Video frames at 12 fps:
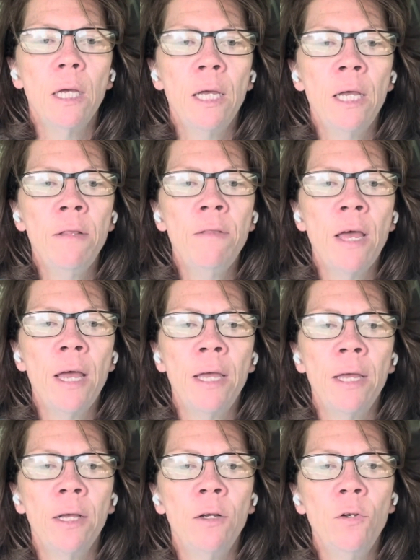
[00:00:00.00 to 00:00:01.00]
in that
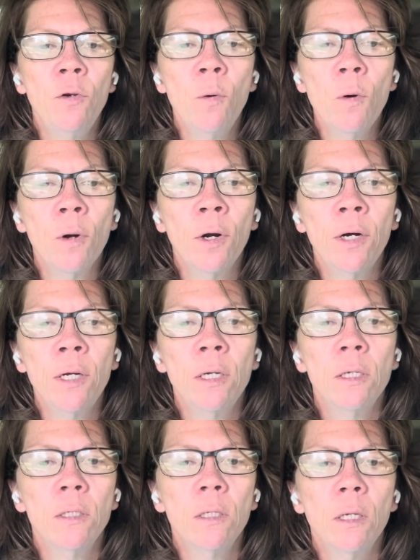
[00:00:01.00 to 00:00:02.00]
it ignored
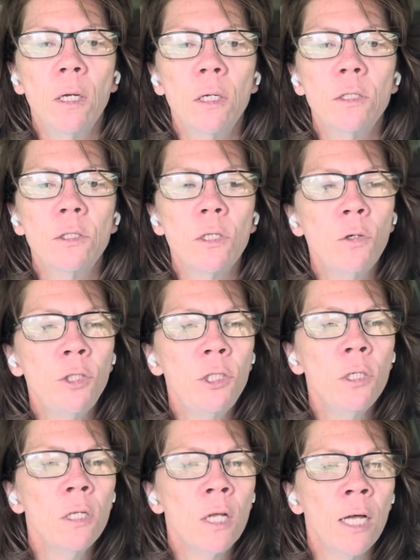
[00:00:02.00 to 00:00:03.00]

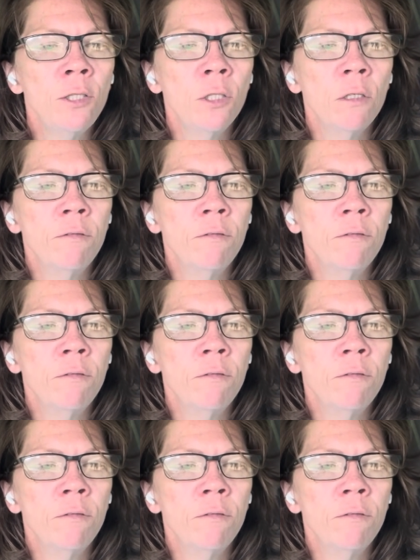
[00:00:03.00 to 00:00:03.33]
sociologic